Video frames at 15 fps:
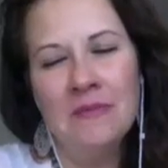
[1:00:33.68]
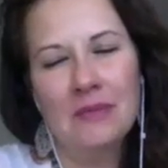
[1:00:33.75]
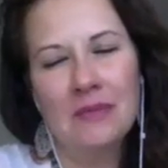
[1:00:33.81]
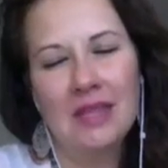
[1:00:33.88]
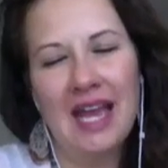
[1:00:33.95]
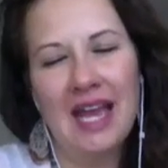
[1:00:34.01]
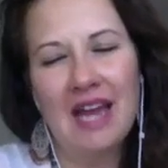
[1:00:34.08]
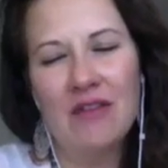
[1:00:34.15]

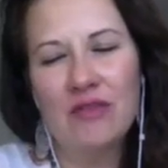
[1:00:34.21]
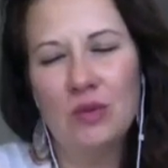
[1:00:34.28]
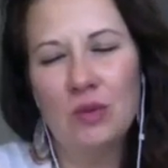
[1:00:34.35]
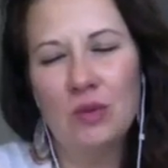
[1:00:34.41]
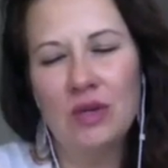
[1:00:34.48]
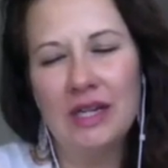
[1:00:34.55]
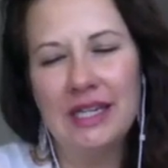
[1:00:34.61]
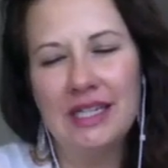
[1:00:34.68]

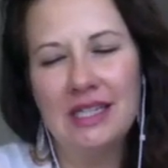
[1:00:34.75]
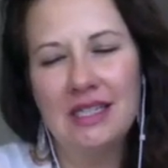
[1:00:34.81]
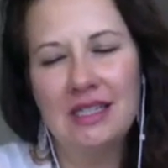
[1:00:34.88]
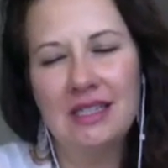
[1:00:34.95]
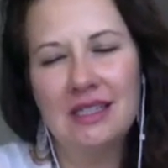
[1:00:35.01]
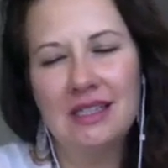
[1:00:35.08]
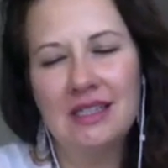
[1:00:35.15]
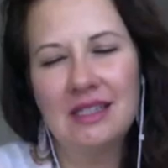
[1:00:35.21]

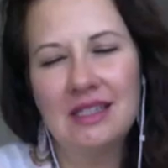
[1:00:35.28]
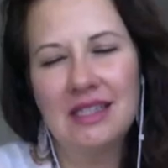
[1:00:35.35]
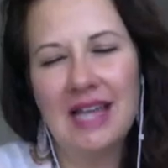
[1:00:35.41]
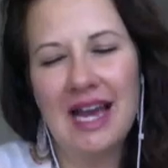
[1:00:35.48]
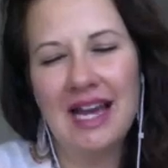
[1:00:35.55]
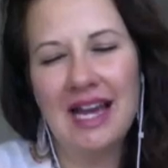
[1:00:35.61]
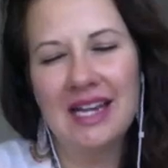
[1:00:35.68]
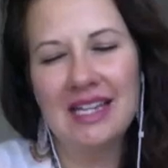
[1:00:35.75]
everyone
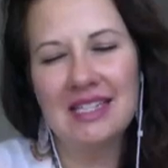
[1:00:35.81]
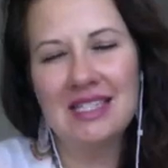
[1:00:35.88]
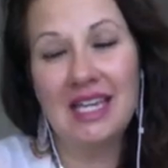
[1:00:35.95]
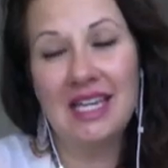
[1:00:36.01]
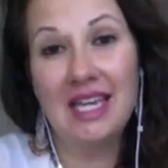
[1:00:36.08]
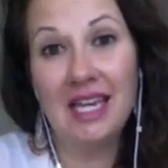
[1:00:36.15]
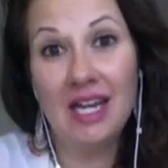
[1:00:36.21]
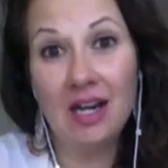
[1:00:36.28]
that is
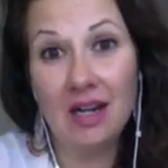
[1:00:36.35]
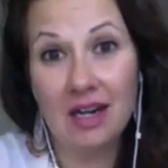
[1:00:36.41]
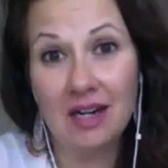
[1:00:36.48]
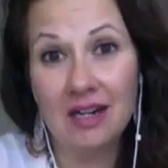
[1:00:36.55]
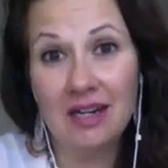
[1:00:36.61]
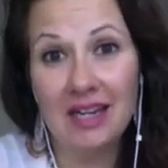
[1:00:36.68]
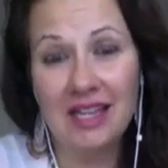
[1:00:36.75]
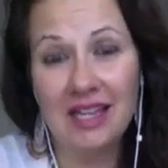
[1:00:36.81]

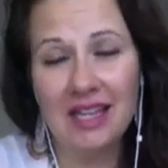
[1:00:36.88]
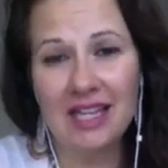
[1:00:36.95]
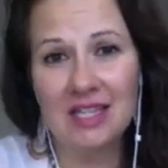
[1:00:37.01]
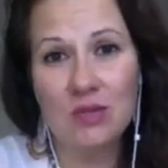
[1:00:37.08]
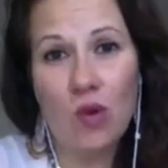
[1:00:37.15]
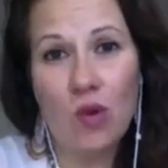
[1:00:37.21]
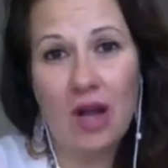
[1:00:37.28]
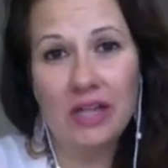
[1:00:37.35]
here and
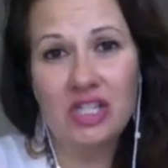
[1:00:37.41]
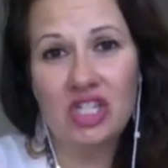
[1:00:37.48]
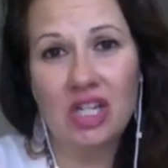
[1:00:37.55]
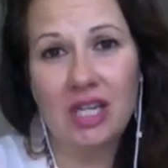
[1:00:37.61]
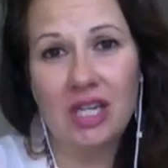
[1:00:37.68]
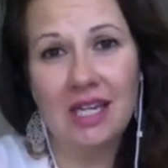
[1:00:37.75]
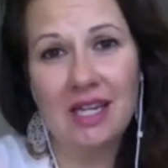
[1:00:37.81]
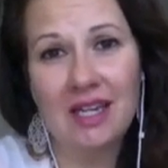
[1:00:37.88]
that's
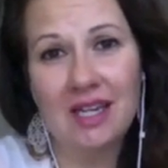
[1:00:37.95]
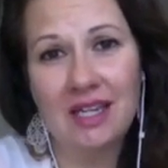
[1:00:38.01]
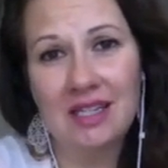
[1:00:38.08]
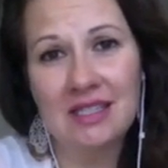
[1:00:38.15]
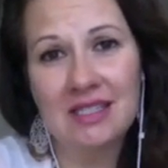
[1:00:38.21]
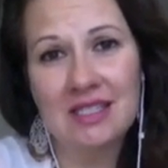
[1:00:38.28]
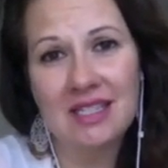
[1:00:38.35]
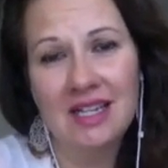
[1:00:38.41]
watching,
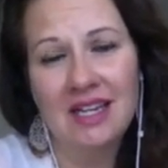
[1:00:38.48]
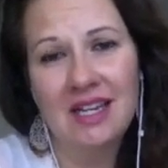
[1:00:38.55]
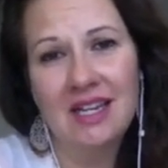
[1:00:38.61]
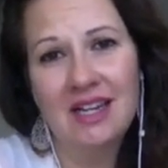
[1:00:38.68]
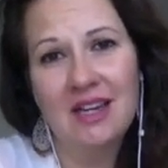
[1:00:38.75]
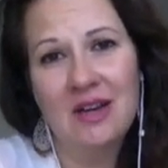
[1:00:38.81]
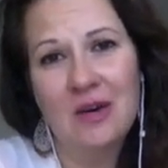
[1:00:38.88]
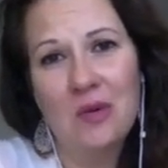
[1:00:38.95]
and
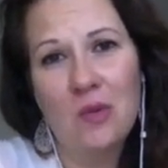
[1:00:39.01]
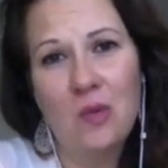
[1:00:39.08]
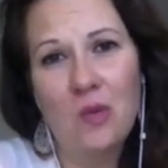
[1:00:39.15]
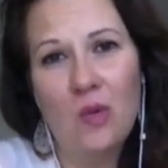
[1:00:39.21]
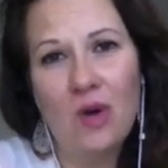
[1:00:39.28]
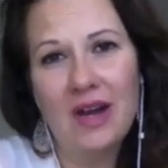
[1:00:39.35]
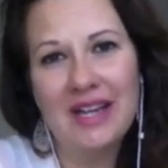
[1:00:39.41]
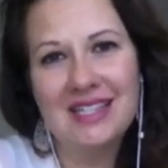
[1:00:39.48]

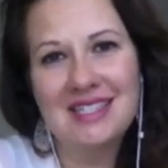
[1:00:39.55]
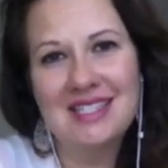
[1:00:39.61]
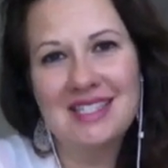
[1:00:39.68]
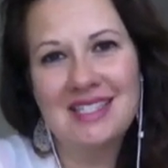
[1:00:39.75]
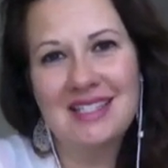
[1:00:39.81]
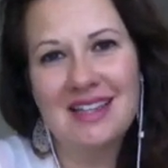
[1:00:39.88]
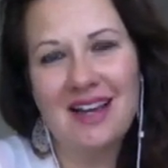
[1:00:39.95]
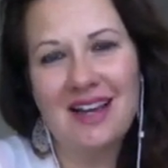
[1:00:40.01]
what
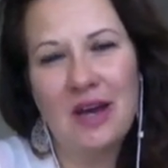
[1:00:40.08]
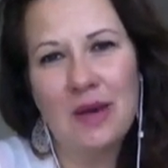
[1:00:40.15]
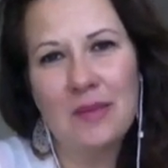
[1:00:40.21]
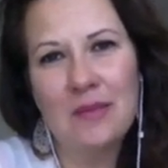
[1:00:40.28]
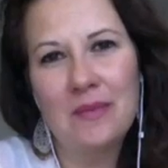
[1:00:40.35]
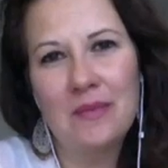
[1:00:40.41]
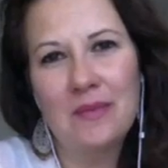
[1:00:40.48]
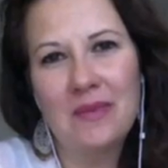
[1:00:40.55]

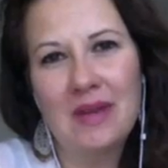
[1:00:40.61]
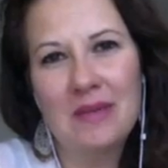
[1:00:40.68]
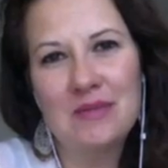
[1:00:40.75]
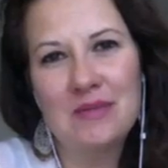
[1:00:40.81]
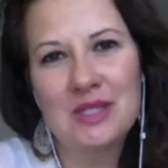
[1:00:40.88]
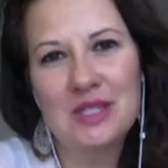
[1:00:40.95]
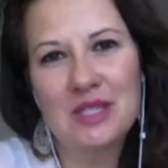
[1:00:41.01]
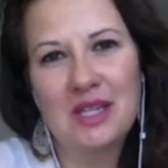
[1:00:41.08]
I'm
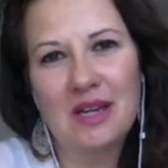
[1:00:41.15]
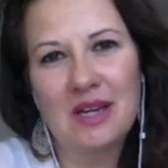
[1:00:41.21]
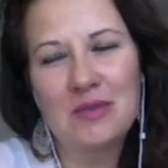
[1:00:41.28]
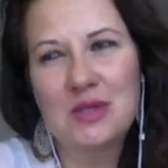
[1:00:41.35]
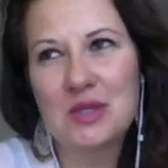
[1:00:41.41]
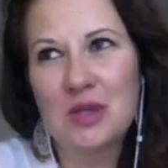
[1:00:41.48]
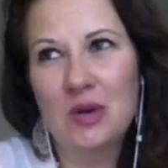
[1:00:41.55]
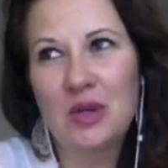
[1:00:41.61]

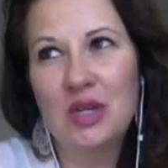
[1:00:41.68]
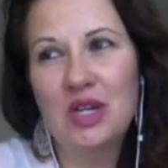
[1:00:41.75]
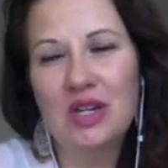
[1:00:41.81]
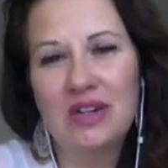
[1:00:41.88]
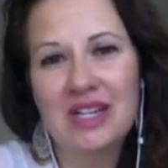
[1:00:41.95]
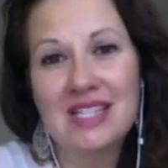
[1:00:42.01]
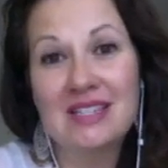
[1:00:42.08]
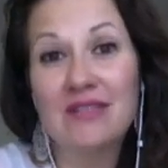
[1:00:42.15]
so
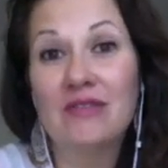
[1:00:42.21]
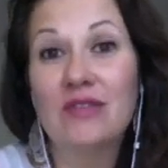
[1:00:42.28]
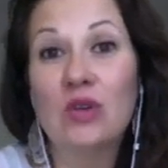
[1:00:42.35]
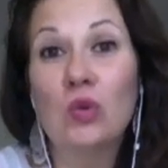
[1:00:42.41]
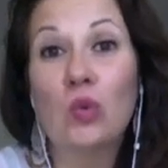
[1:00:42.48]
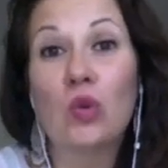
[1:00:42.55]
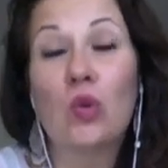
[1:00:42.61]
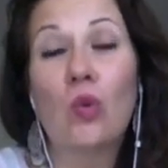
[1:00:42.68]
curious and
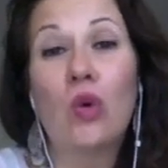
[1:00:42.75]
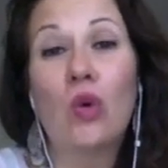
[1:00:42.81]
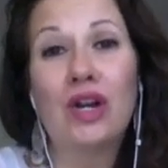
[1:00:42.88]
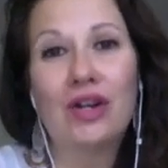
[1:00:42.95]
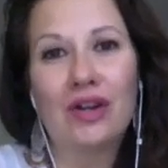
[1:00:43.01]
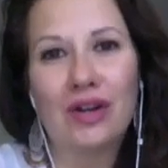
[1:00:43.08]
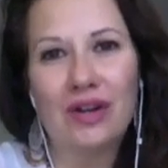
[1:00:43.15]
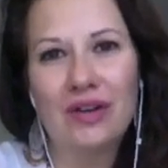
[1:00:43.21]
filled with
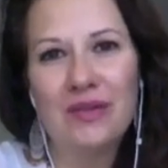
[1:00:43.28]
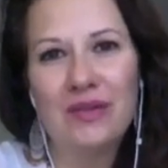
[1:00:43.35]
wonder